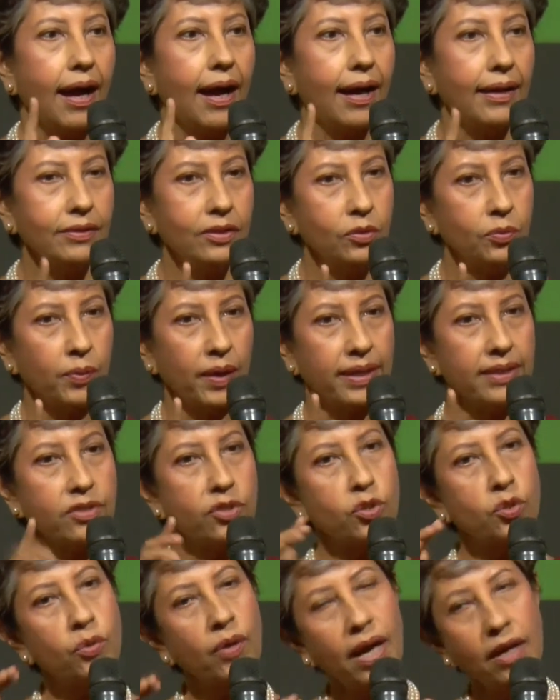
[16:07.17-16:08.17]

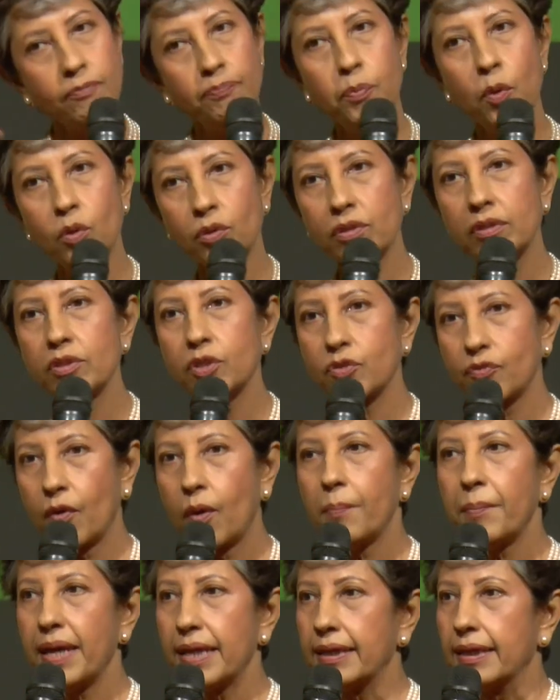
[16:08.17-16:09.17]
Otherwise, you have portals
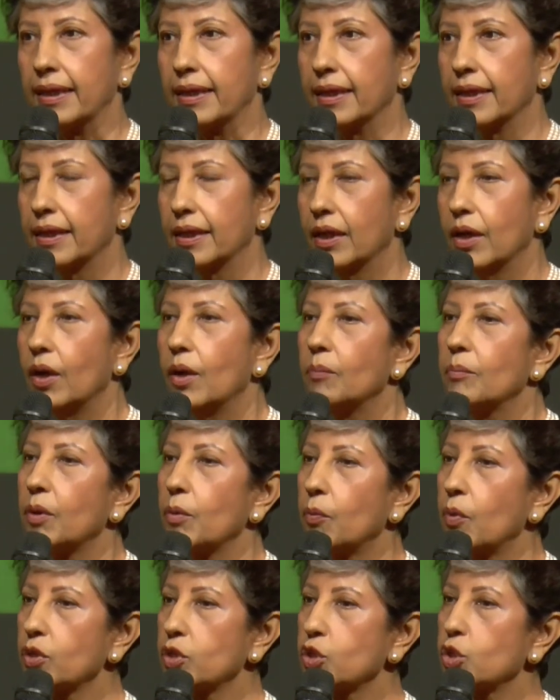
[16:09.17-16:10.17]
for many,
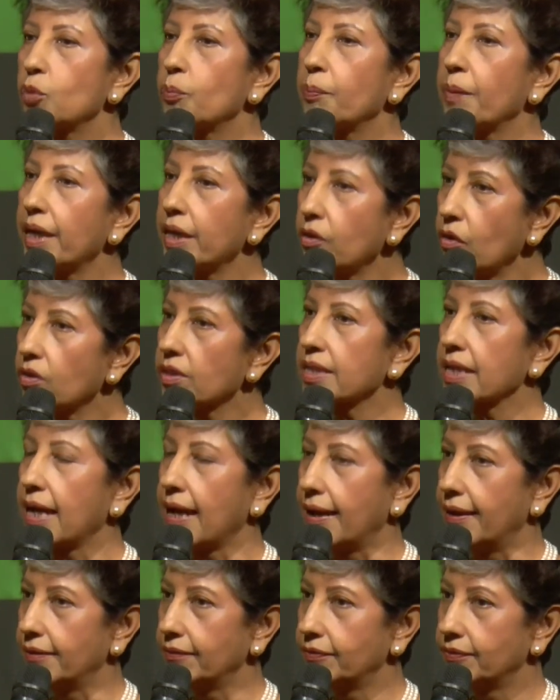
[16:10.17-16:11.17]
but what you may not
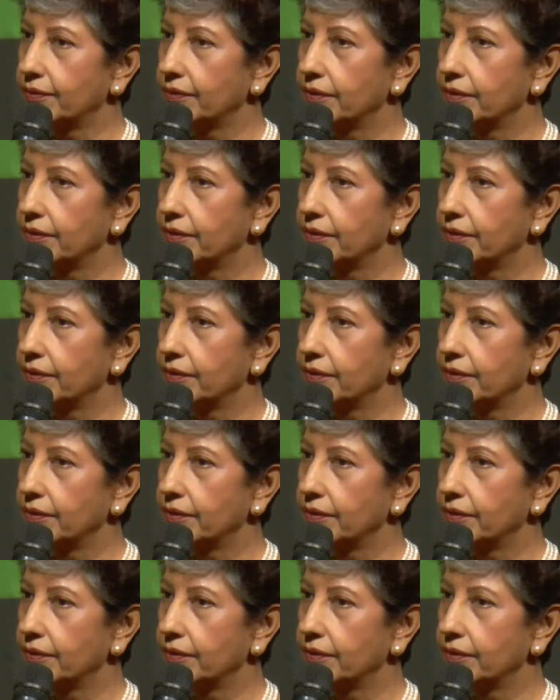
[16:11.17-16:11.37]
have